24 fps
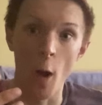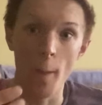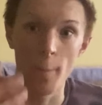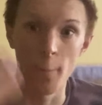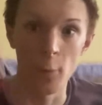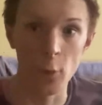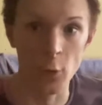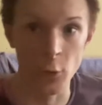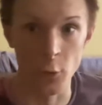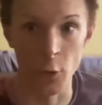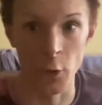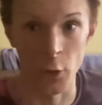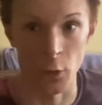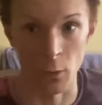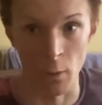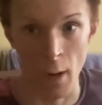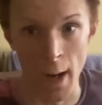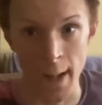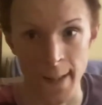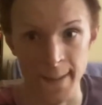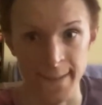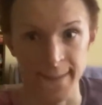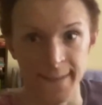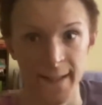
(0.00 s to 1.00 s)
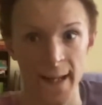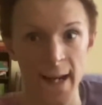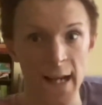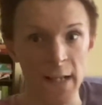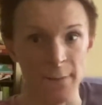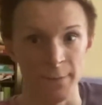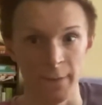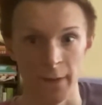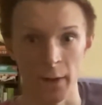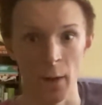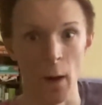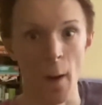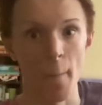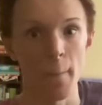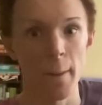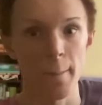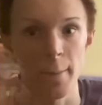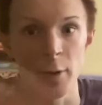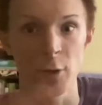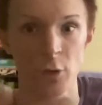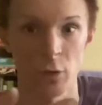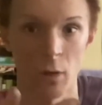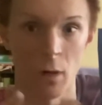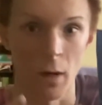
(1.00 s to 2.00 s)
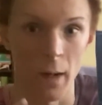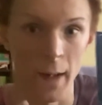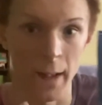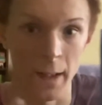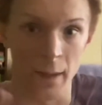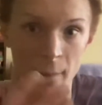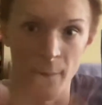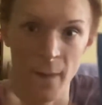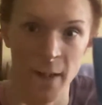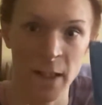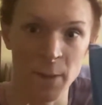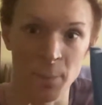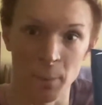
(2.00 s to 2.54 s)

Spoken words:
We're all doing all right. In today's video, I'm going to be trying this